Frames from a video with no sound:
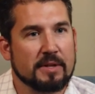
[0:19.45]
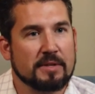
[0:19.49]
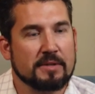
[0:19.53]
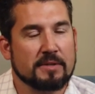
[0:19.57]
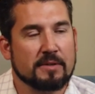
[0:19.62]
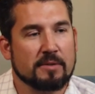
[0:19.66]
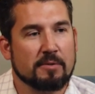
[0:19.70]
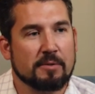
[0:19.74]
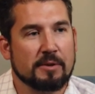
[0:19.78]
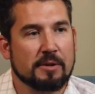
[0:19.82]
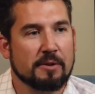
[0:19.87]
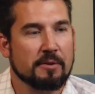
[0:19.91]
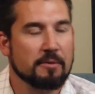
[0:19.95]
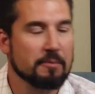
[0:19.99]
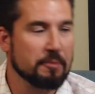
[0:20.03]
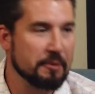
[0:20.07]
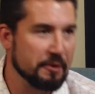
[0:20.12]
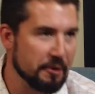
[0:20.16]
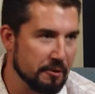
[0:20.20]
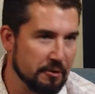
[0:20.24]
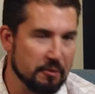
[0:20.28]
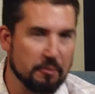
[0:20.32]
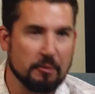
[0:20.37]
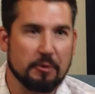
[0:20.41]
And so when, you, when
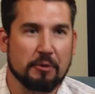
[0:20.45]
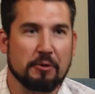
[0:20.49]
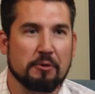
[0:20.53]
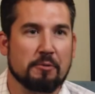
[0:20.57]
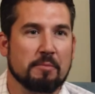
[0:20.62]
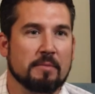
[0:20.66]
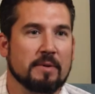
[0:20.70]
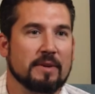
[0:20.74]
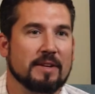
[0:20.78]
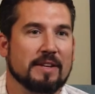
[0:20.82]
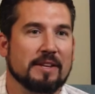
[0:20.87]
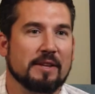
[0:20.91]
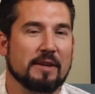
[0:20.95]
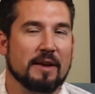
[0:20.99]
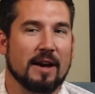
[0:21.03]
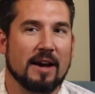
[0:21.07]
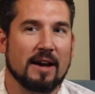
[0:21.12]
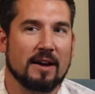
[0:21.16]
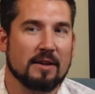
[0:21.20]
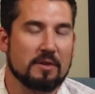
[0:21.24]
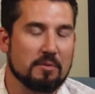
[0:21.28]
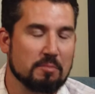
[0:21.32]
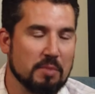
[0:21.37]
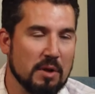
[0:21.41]
you're in the room and you
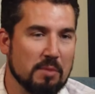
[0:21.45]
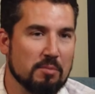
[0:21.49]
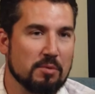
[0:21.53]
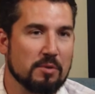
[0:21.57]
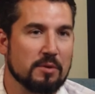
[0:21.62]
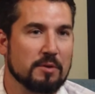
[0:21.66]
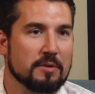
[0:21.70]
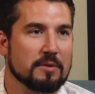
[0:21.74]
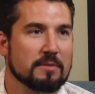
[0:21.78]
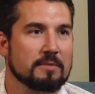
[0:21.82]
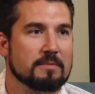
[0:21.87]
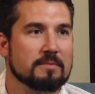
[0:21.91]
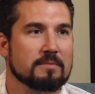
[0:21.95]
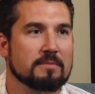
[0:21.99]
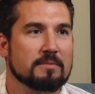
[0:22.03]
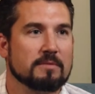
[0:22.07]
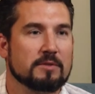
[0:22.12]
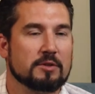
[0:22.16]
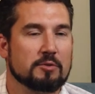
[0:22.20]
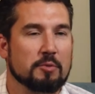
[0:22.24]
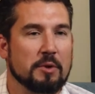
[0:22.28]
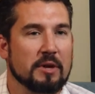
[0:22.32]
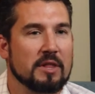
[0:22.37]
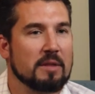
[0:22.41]
got other people
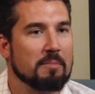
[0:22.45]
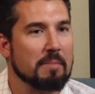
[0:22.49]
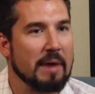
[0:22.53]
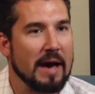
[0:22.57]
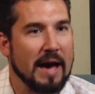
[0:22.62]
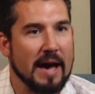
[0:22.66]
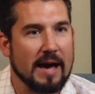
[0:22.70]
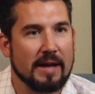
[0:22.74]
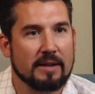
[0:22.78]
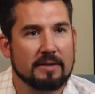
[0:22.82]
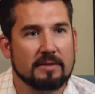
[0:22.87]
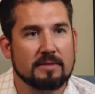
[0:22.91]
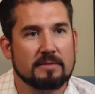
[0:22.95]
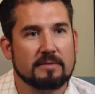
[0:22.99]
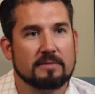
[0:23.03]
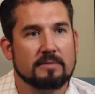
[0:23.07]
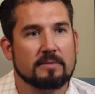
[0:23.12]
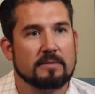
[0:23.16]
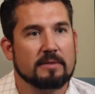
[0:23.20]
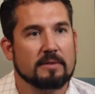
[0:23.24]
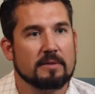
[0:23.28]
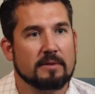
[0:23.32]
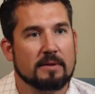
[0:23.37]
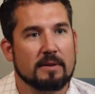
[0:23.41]
swinging the bat,
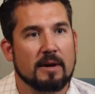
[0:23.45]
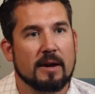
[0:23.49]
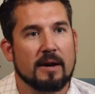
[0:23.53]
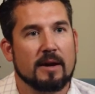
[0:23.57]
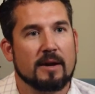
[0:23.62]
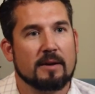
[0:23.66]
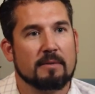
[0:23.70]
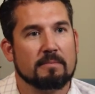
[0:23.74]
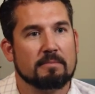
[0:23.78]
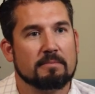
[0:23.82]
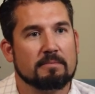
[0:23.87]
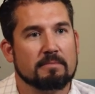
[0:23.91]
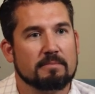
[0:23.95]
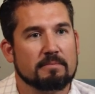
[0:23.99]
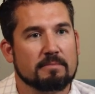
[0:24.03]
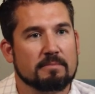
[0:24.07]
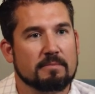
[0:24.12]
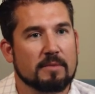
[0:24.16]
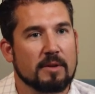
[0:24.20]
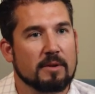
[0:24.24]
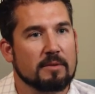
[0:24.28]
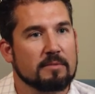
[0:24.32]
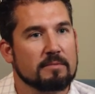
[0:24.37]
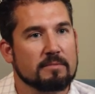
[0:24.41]
um,
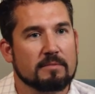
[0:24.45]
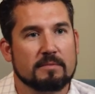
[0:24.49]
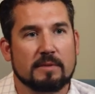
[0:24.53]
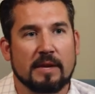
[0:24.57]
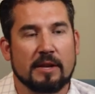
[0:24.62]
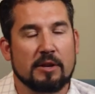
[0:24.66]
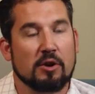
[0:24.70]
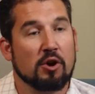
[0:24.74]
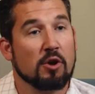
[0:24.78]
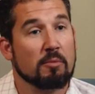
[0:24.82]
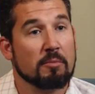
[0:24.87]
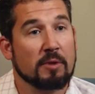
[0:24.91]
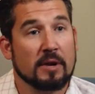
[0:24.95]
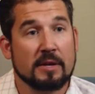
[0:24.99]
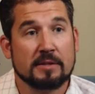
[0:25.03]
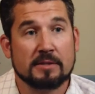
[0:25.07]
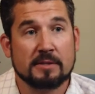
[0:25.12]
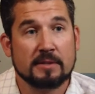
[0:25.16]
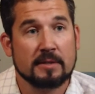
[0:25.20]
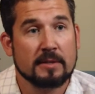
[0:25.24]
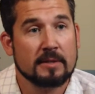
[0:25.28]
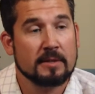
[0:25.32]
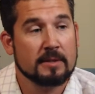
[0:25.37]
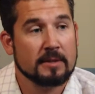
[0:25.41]
you know, hitting home runs,